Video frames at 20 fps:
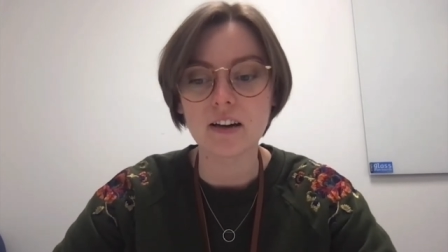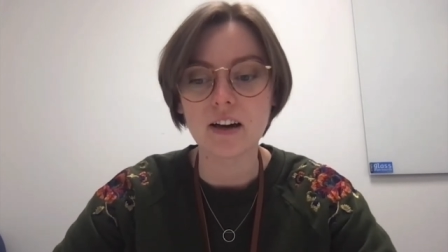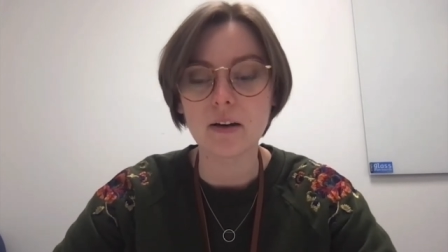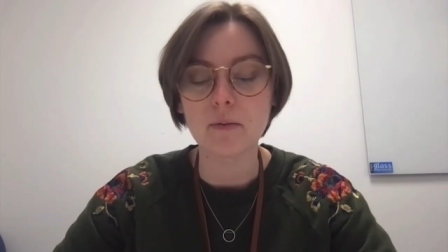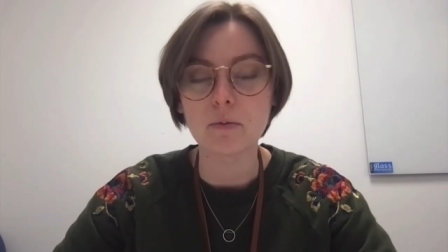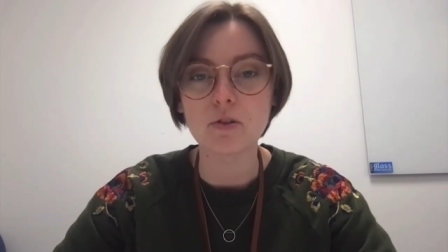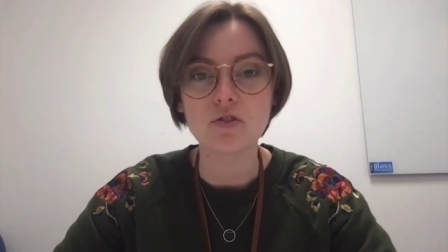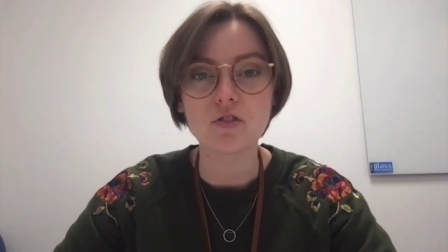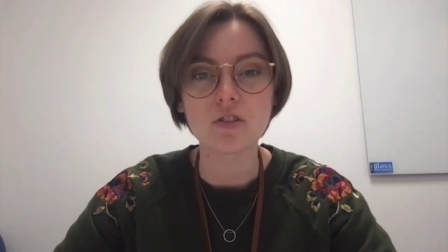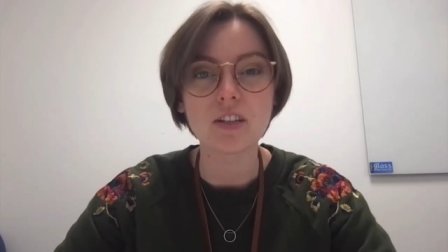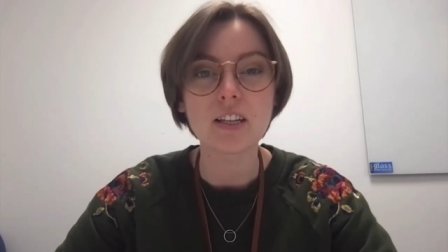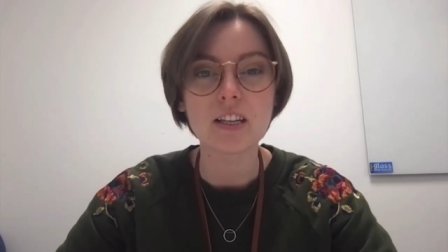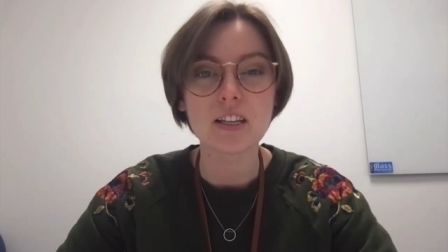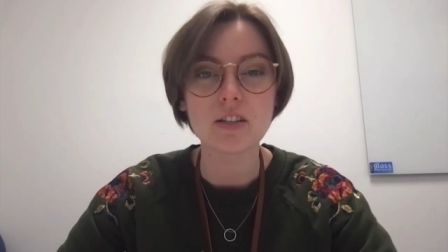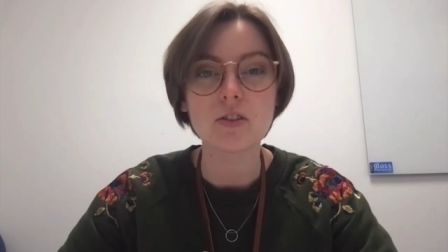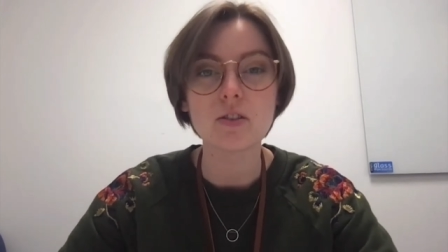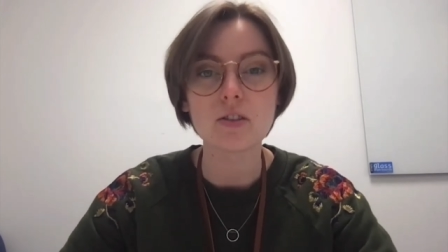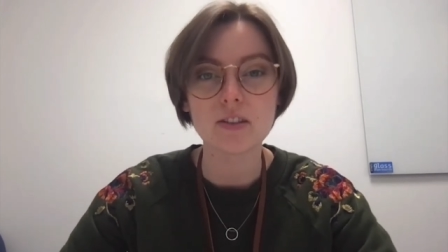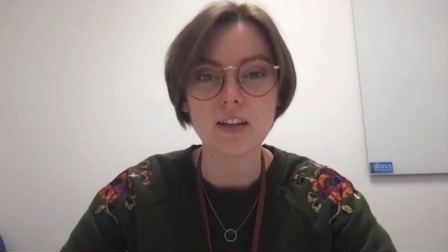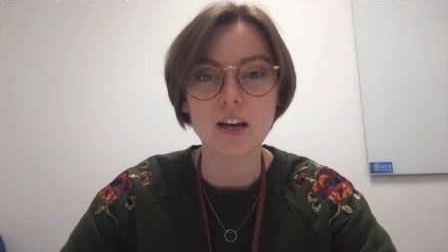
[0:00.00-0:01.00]
I was really
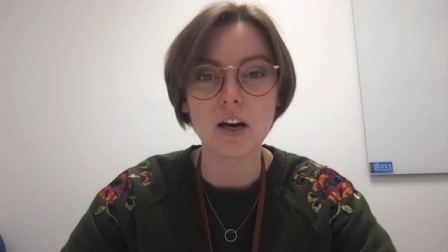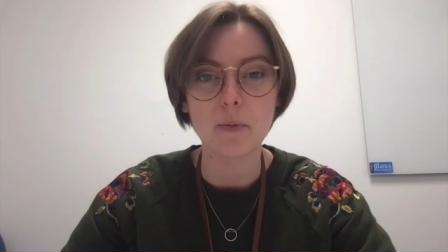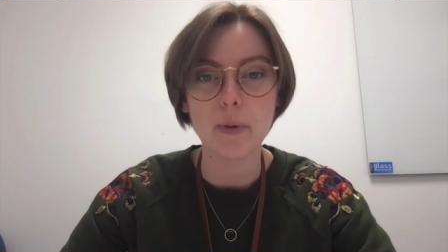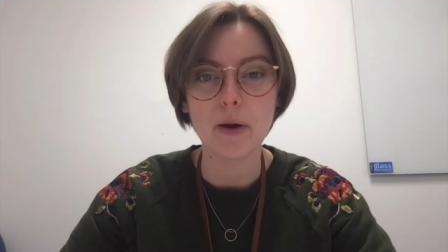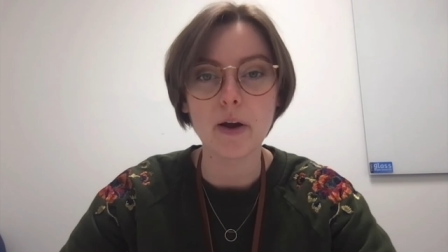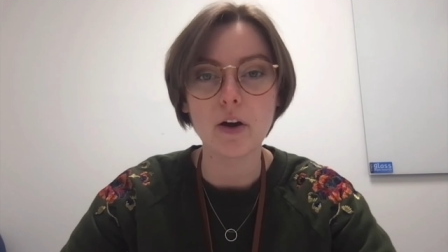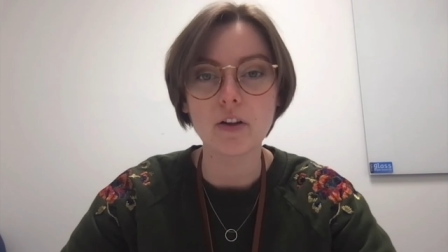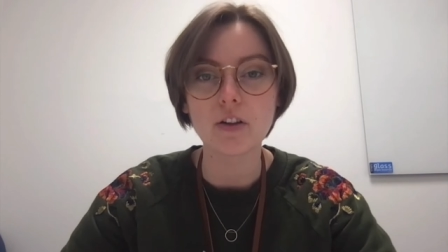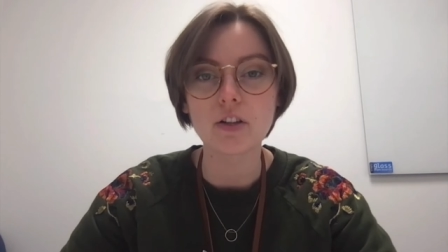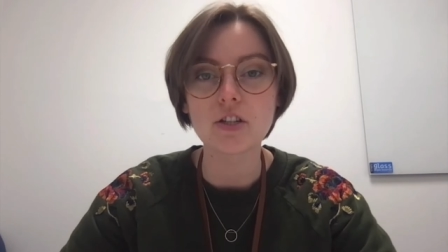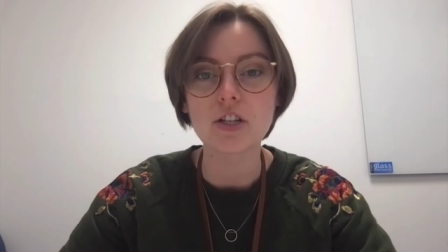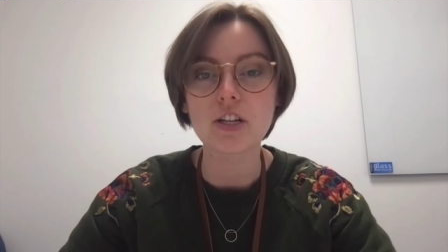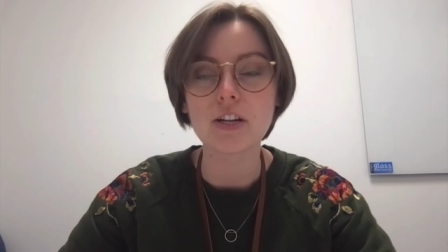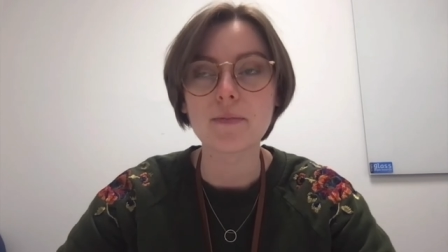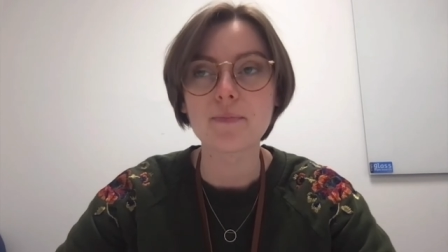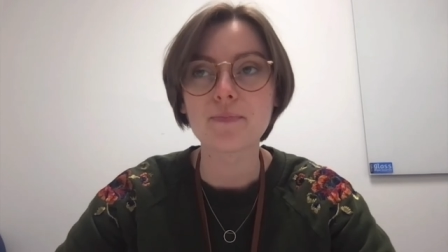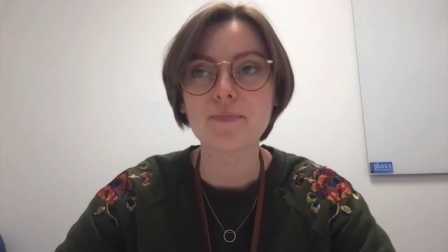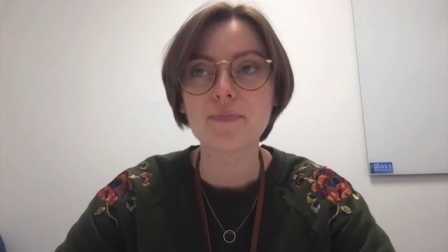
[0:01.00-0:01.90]
into cell biology.